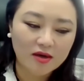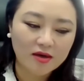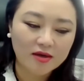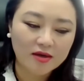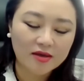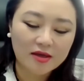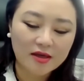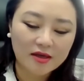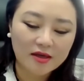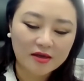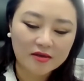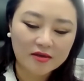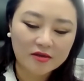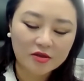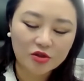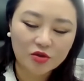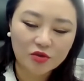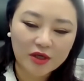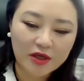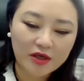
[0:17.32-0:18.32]
getting
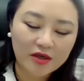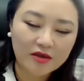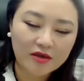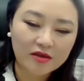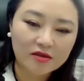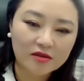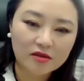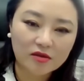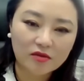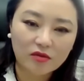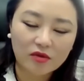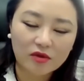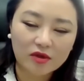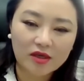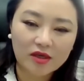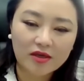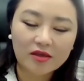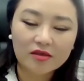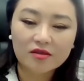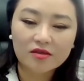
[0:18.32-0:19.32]
trained or
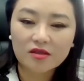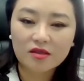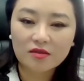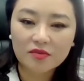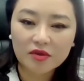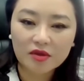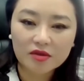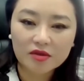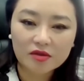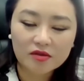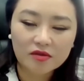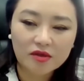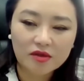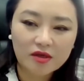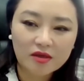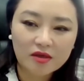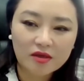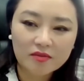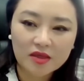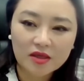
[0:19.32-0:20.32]
getting deeper into
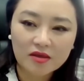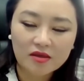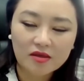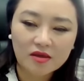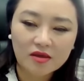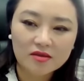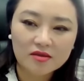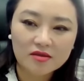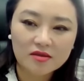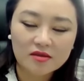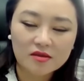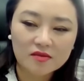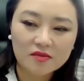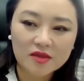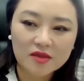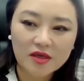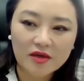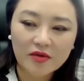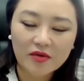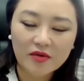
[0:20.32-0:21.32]
ketamine assisted
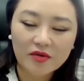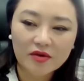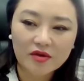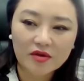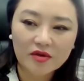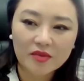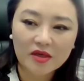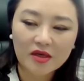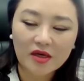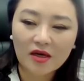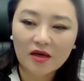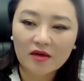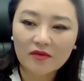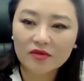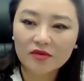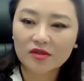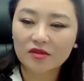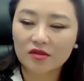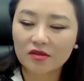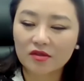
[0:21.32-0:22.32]
psychotherapy, I
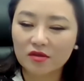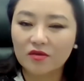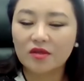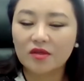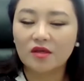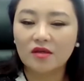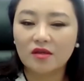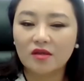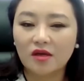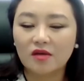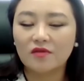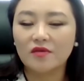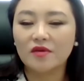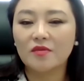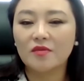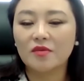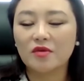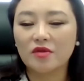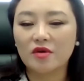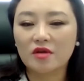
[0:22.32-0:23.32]
was doing a lot of
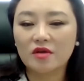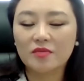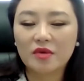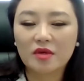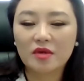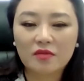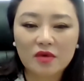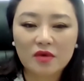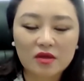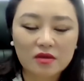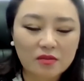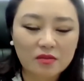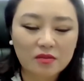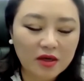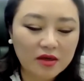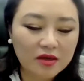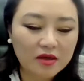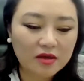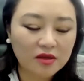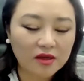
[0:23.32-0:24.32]
hypnotherapy with
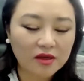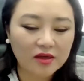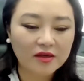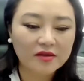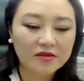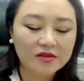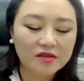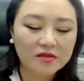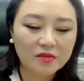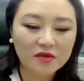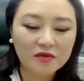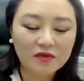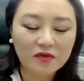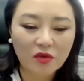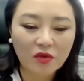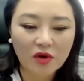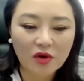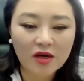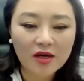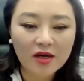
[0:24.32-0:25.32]
my clients
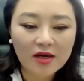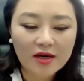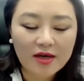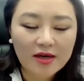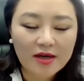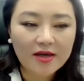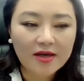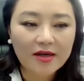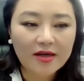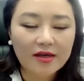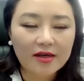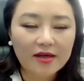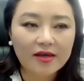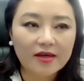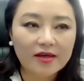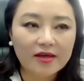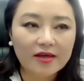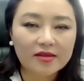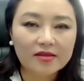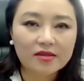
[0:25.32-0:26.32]
before.
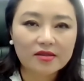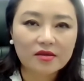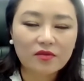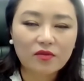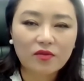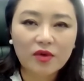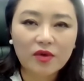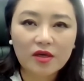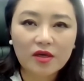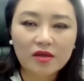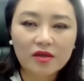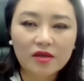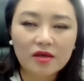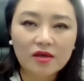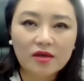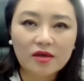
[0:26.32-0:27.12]
And when